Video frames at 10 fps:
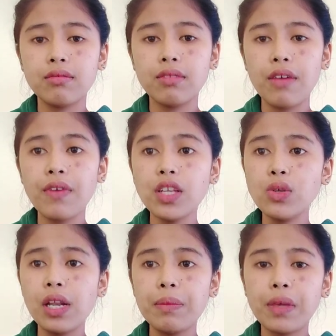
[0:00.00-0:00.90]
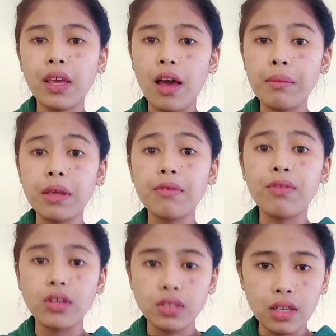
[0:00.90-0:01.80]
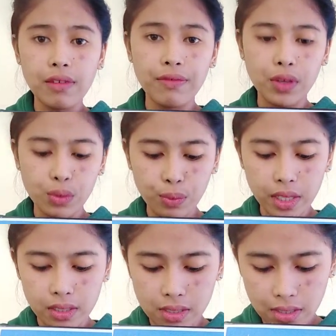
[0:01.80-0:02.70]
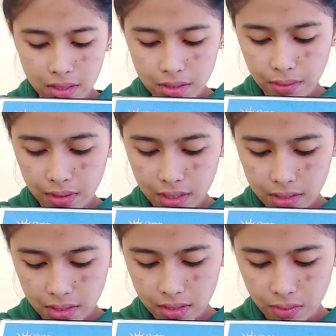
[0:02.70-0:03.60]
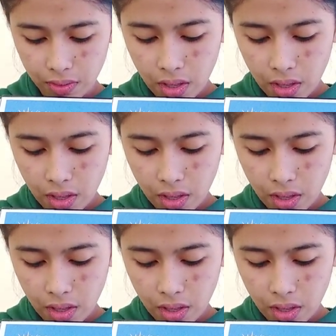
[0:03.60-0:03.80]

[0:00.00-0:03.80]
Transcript: eventually becoming fossil fuels. So this is